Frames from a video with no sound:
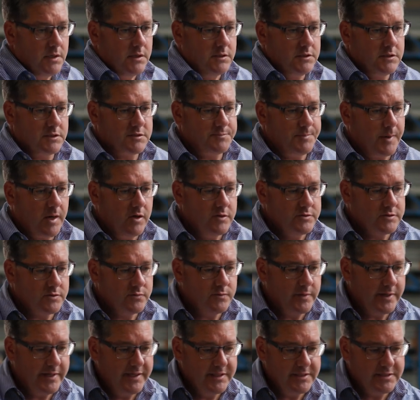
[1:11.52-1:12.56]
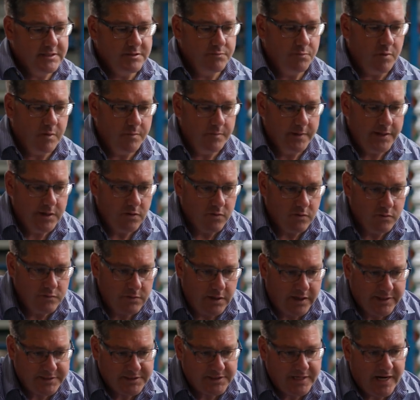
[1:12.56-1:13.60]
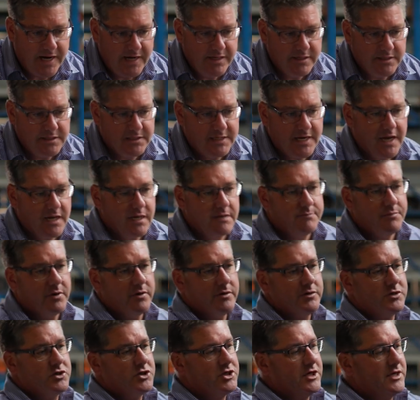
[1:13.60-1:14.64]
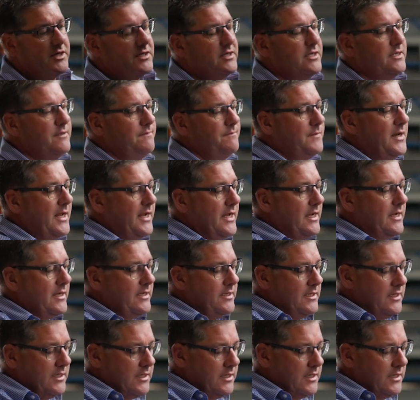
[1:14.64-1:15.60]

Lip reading: disposal is what we call a standard Colorbond sheet. Now,